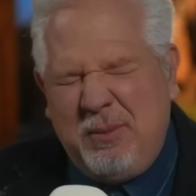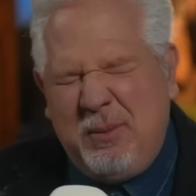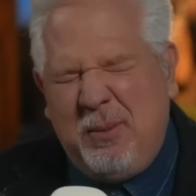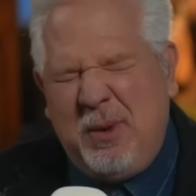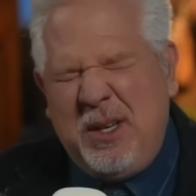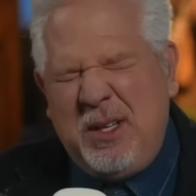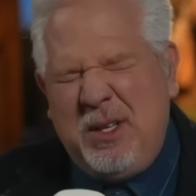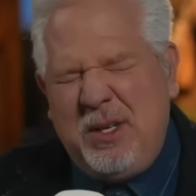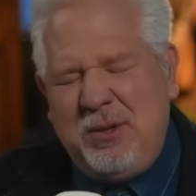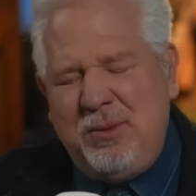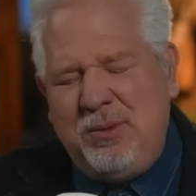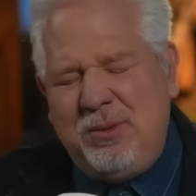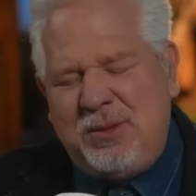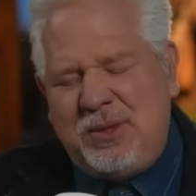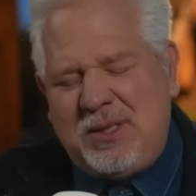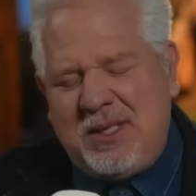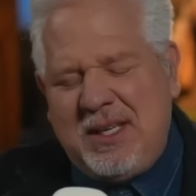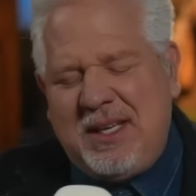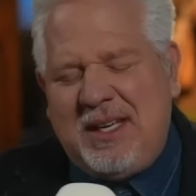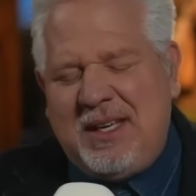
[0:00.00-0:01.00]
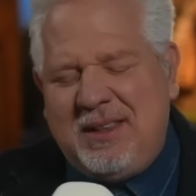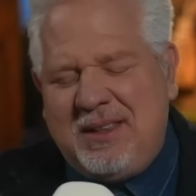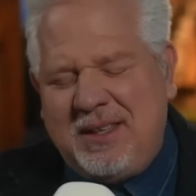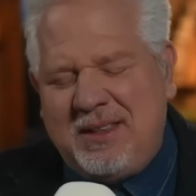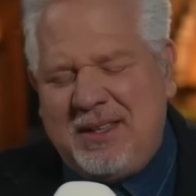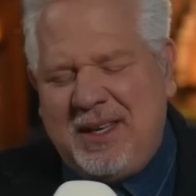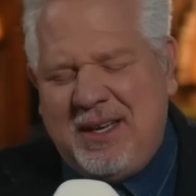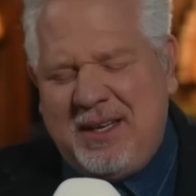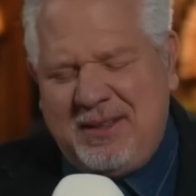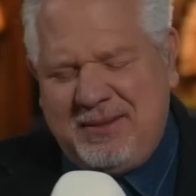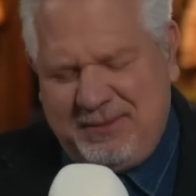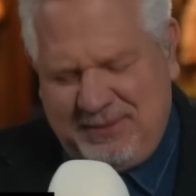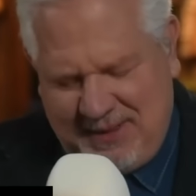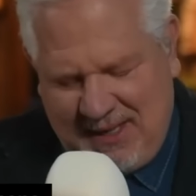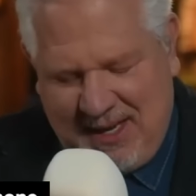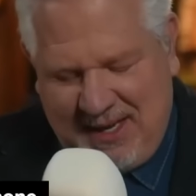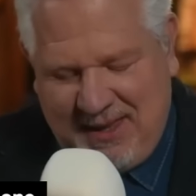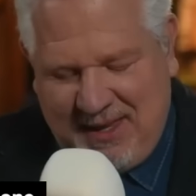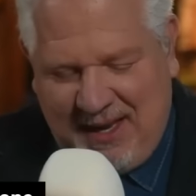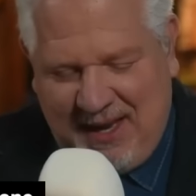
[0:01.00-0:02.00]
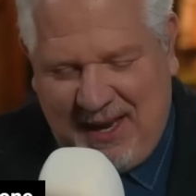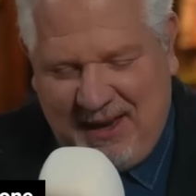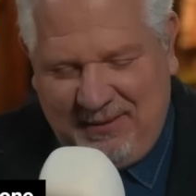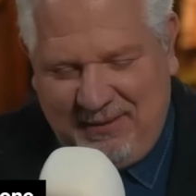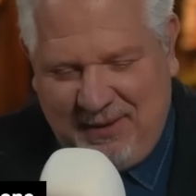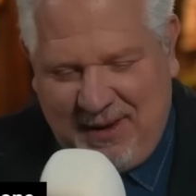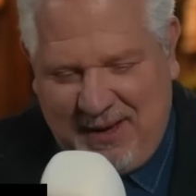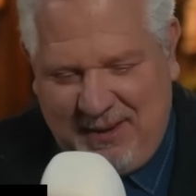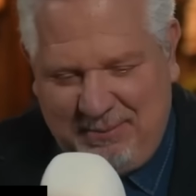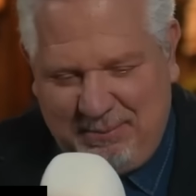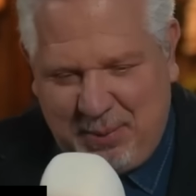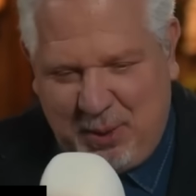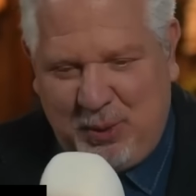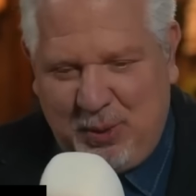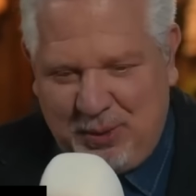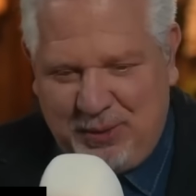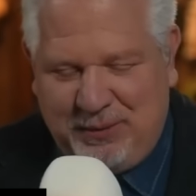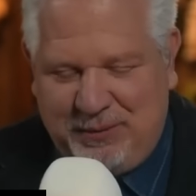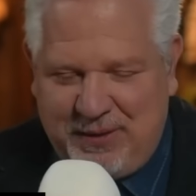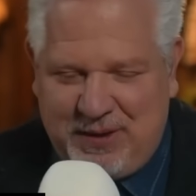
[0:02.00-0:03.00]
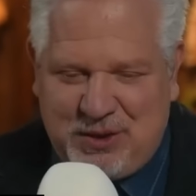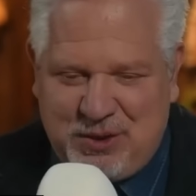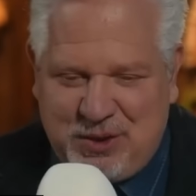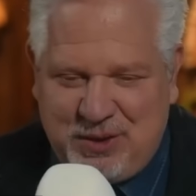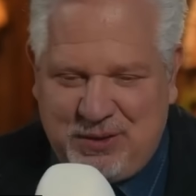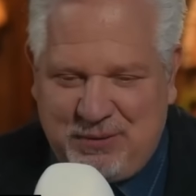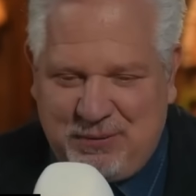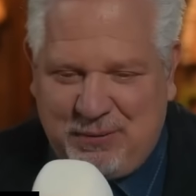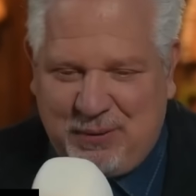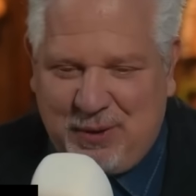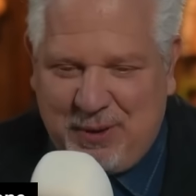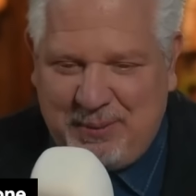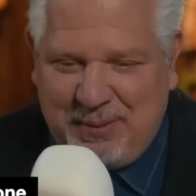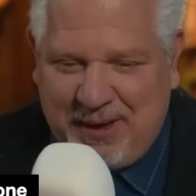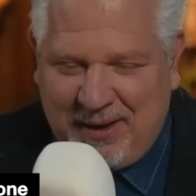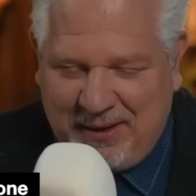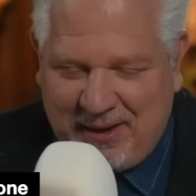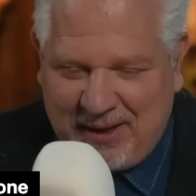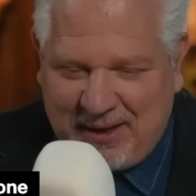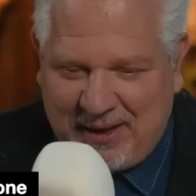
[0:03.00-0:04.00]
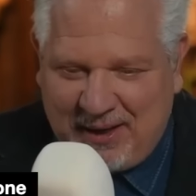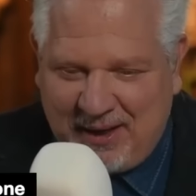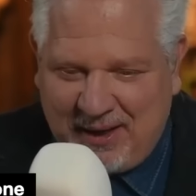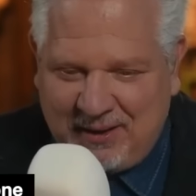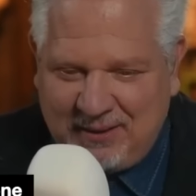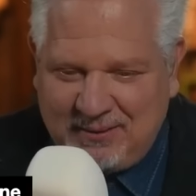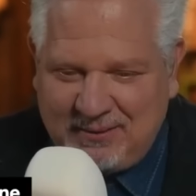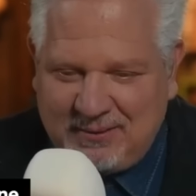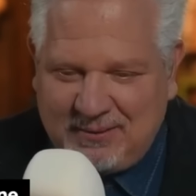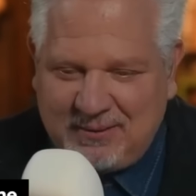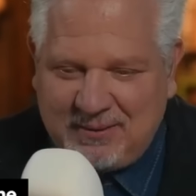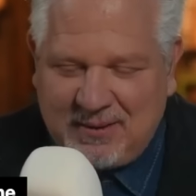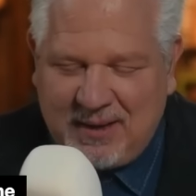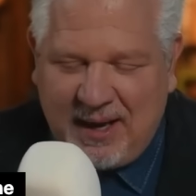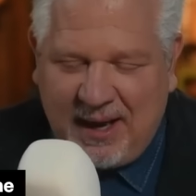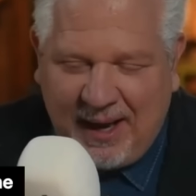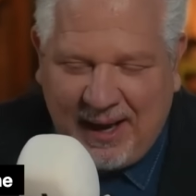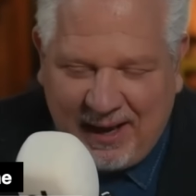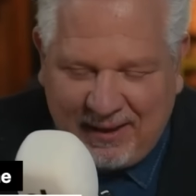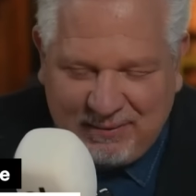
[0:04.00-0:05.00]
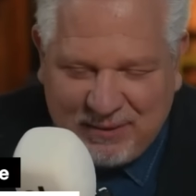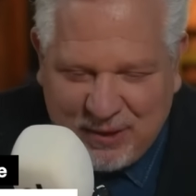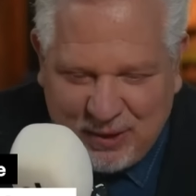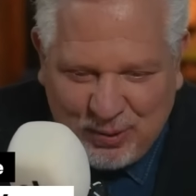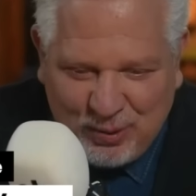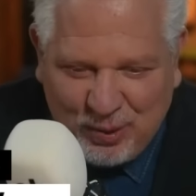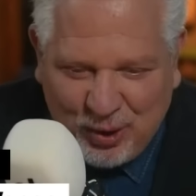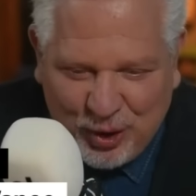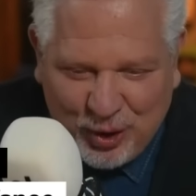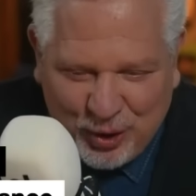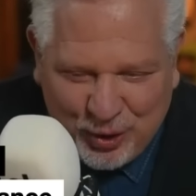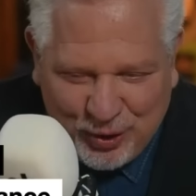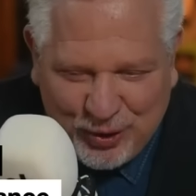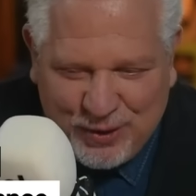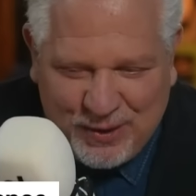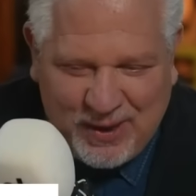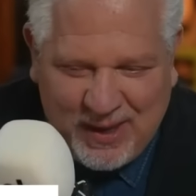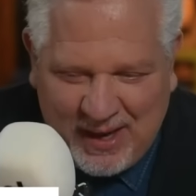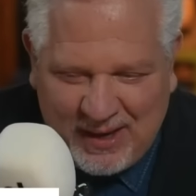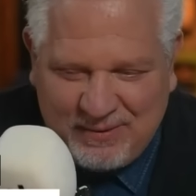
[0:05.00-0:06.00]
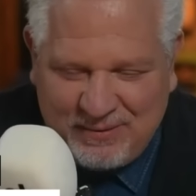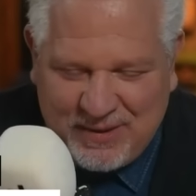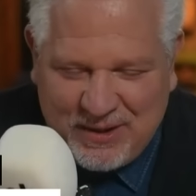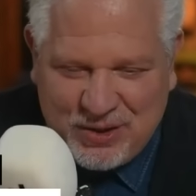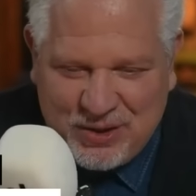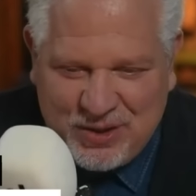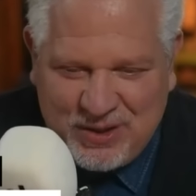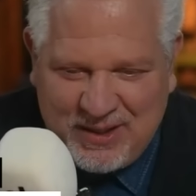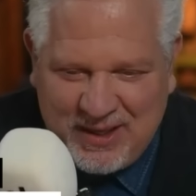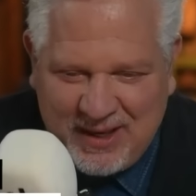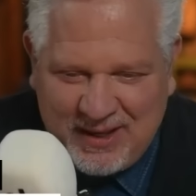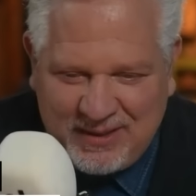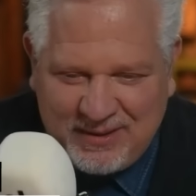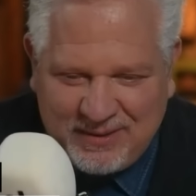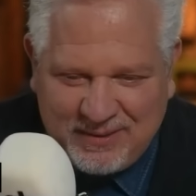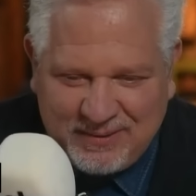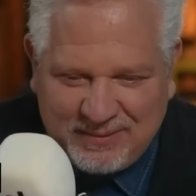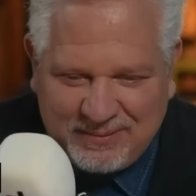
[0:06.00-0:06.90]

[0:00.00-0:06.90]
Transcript: when you see that they say they have a bold vision for America, have you heard that vision yet?